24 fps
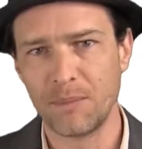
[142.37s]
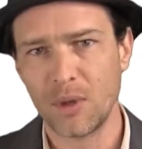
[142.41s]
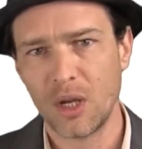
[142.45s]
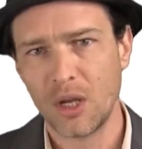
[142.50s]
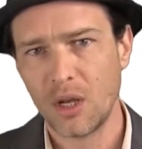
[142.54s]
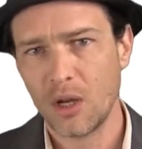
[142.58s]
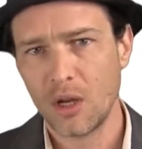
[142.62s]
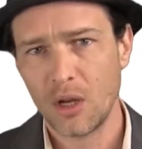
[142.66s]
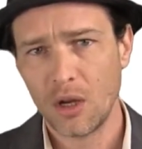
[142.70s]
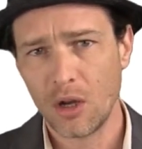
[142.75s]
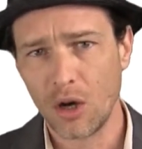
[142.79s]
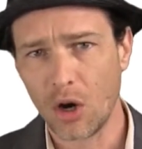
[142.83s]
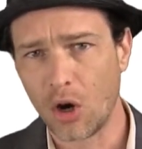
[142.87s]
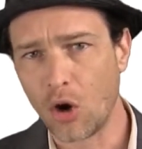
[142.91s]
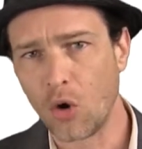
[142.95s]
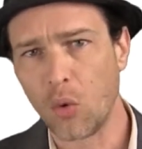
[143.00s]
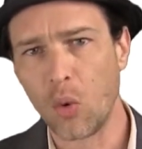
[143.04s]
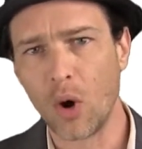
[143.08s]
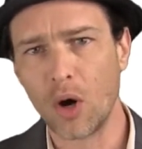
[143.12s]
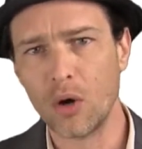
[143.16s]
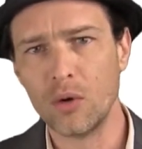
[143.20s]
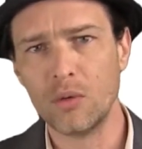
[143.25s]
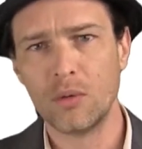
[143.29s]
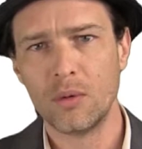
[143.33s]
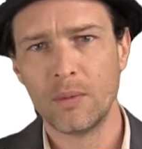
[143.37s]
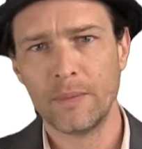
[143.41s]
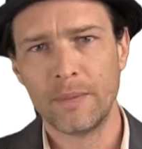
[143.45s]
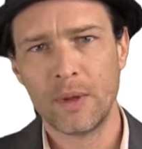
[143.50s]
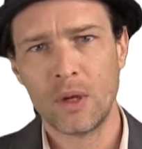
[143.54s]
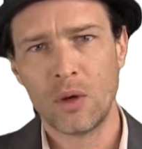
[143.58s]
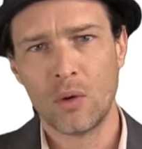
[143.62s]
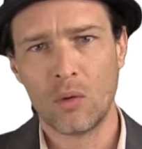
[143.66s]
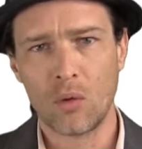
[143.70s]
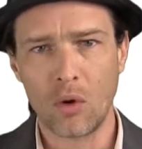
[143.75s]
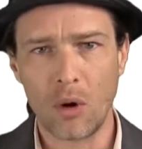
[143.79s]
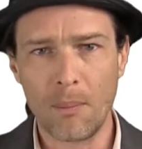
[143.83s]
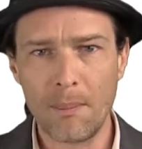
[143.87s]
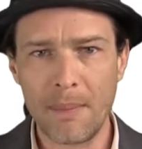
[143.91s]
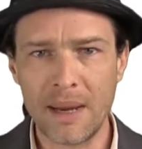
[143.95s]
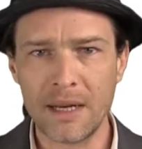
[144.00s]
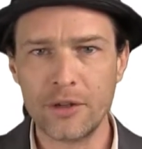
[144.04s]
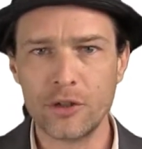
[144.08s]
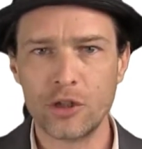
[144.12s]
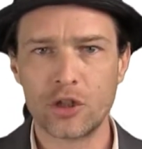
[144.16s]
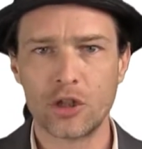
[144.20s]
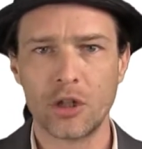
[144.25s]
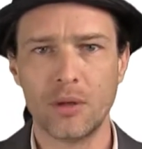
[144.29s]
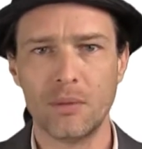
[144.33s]
a quote or a
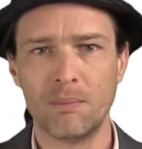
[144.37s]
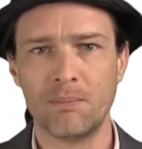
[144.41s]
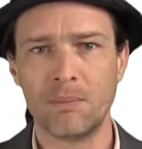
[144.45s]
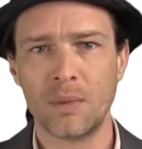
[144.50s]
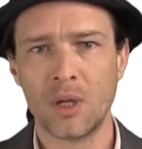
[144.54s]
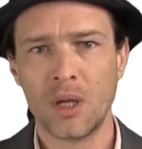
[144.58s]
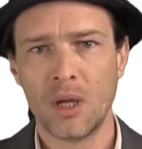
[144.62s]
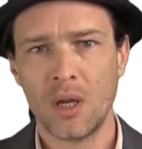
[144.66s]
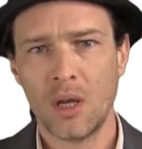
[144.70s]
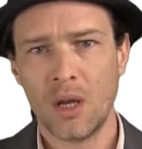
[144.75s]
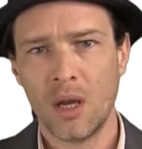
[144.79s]
mention,